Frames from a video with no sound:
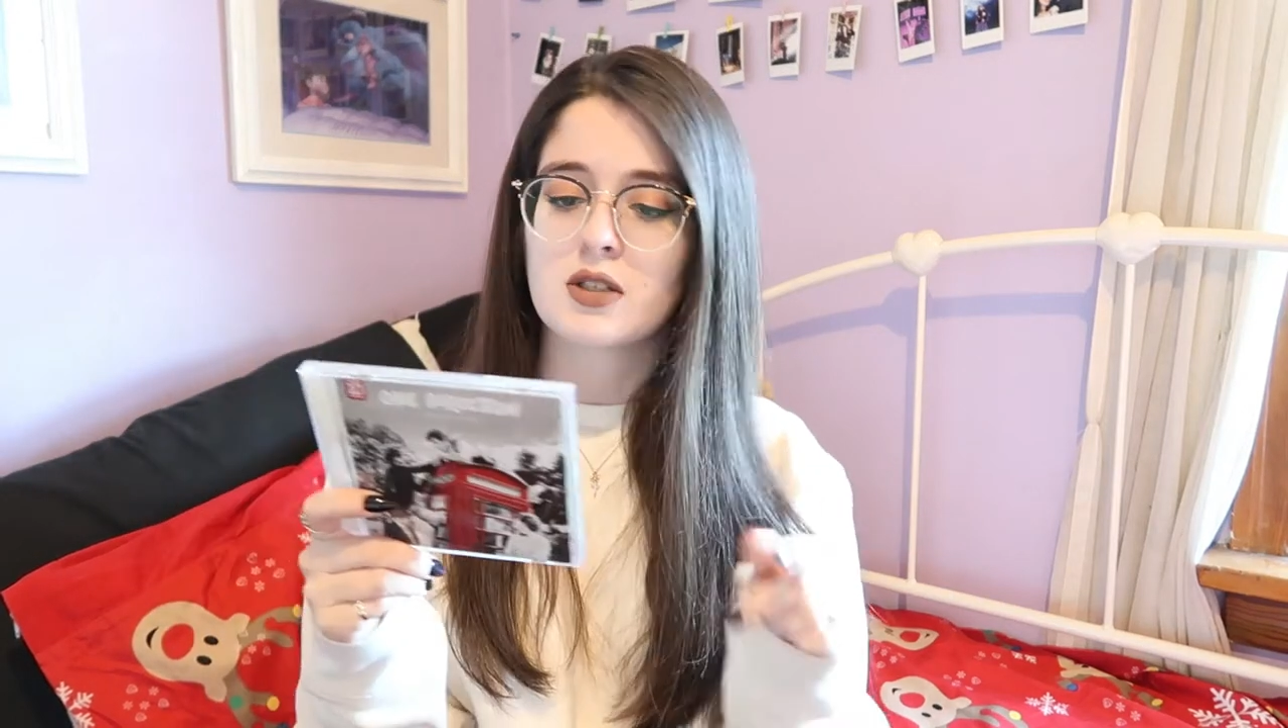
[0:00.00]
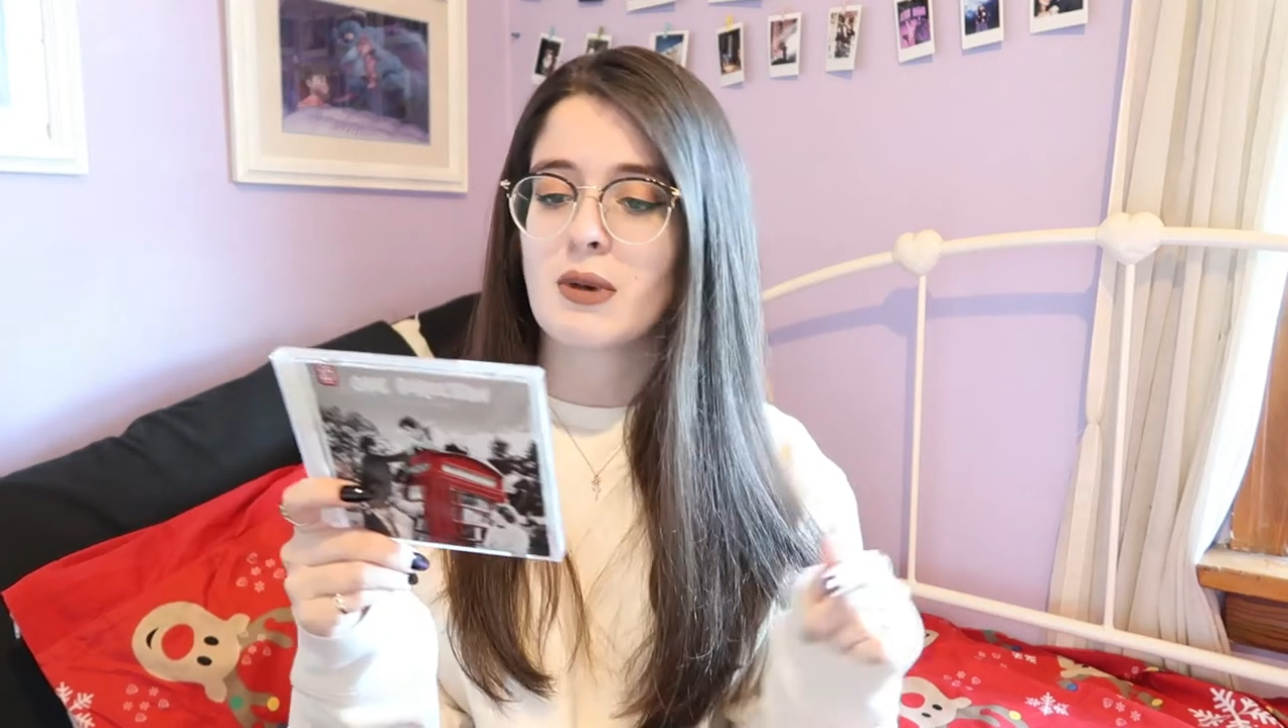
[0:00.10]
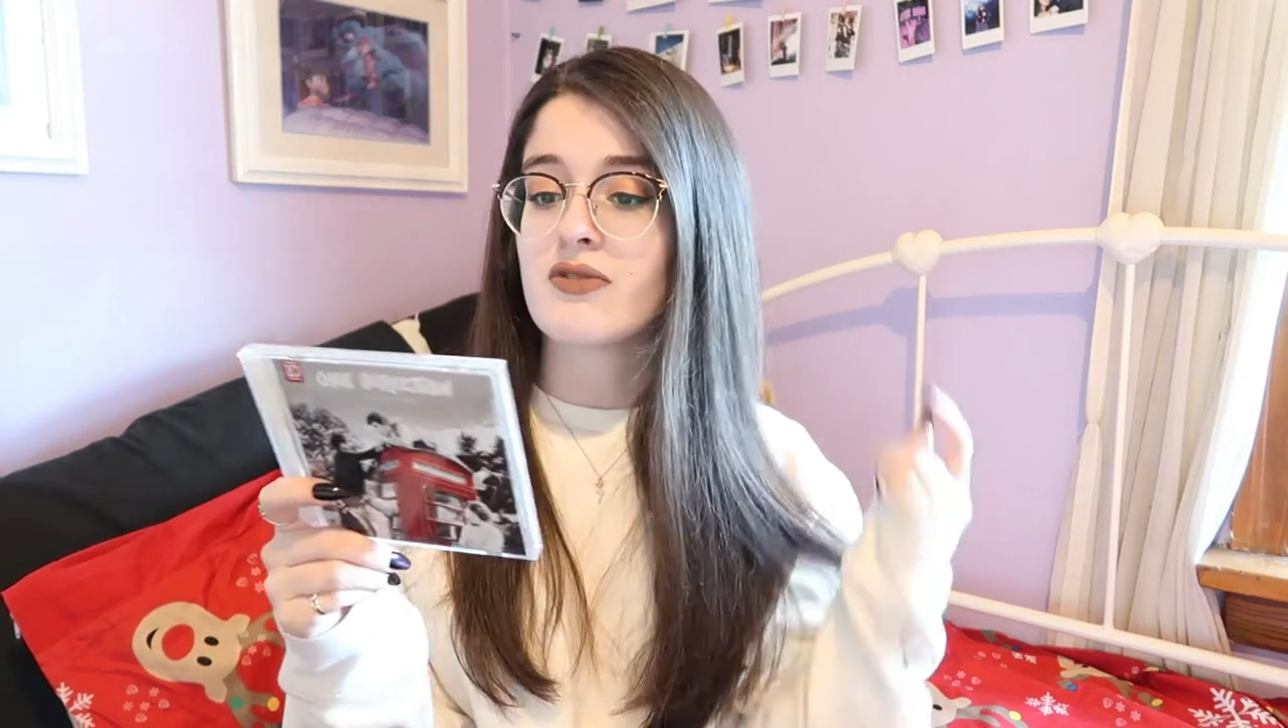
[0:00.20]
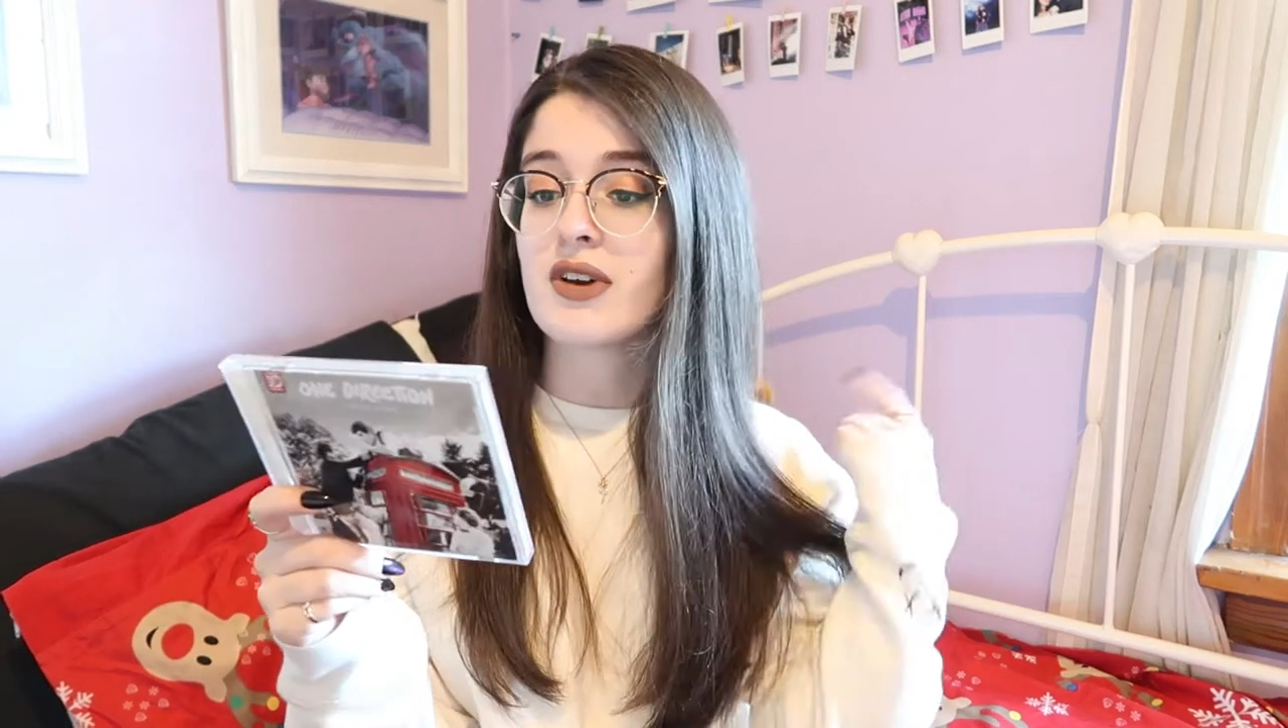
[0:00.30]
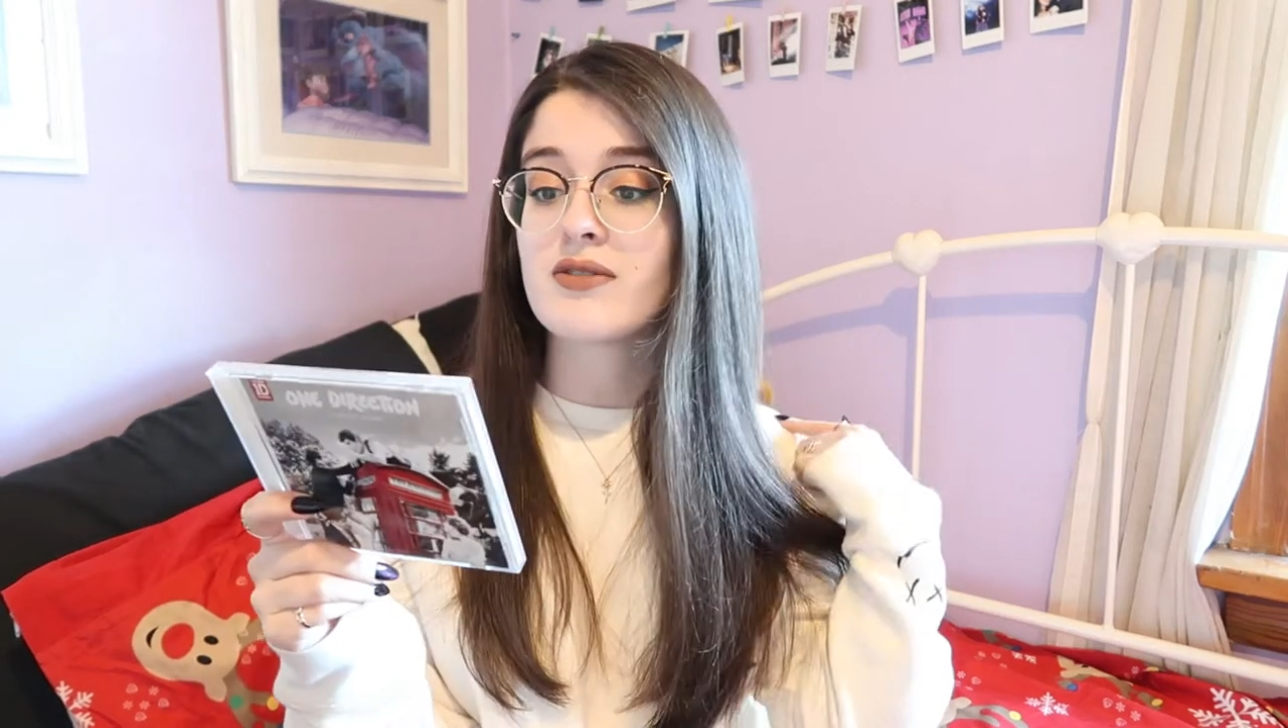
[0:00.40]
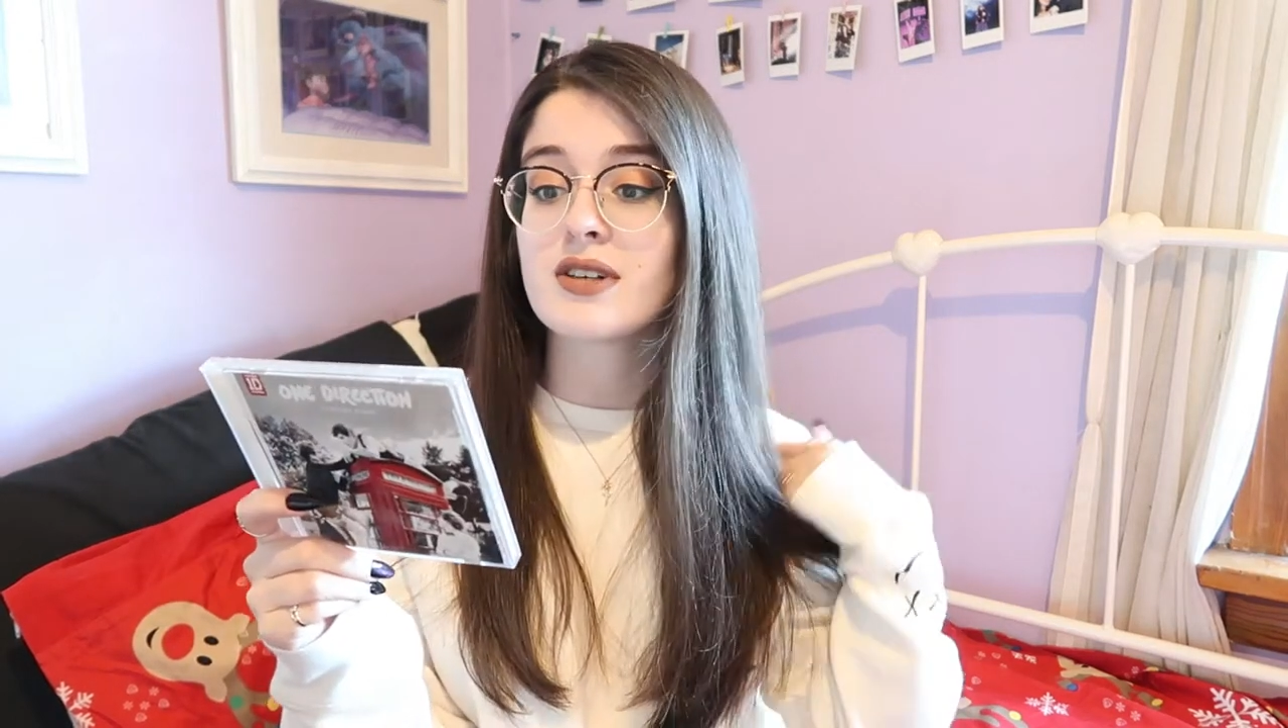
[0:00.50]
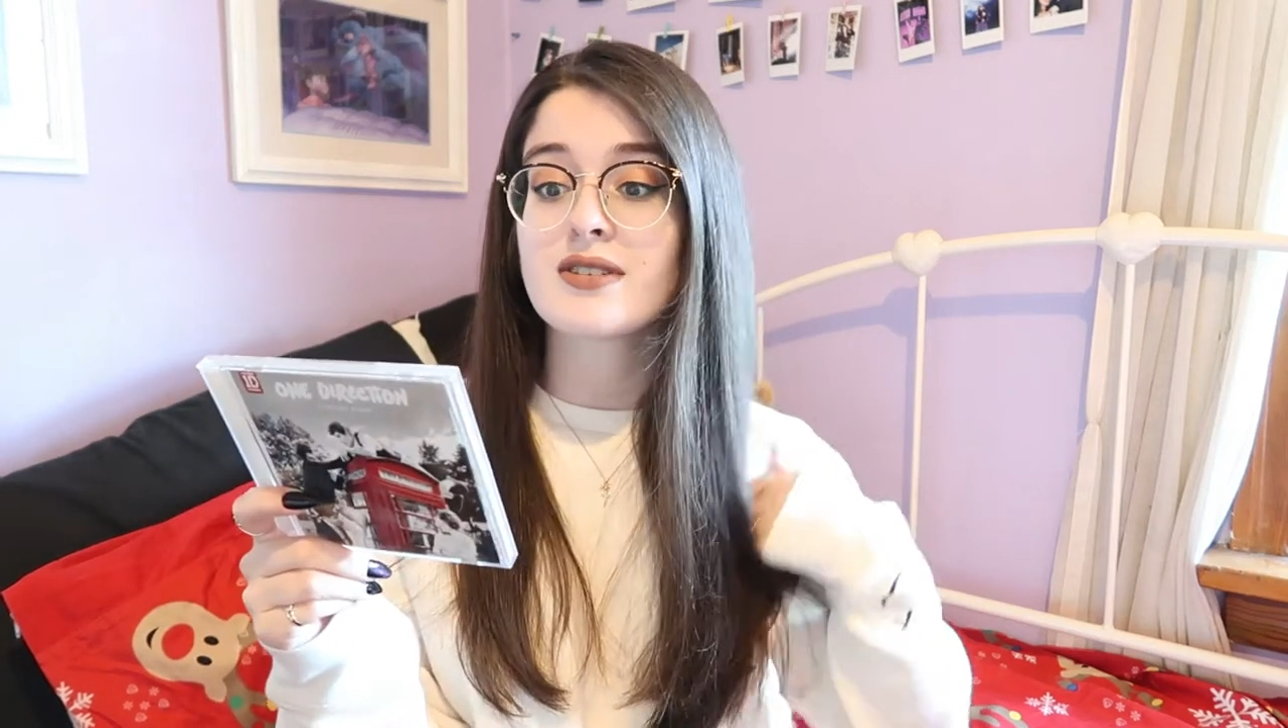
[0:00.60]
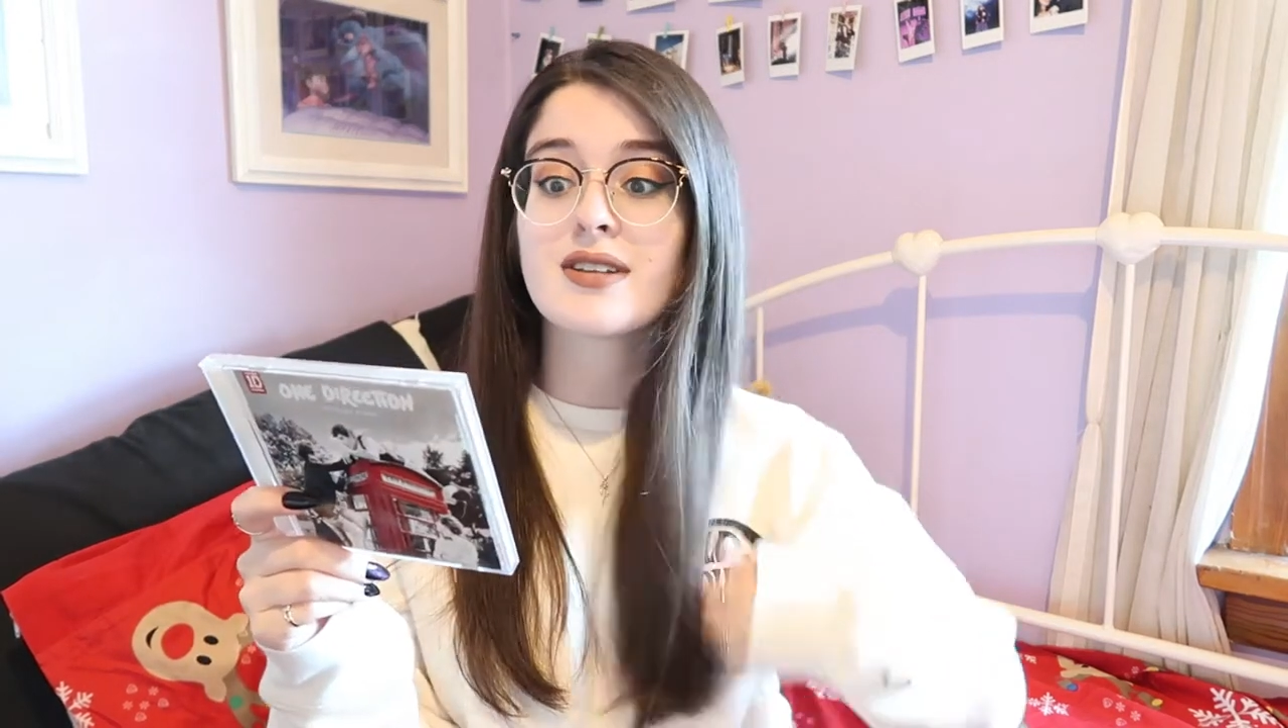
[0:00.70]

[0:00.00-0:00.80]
so my favorites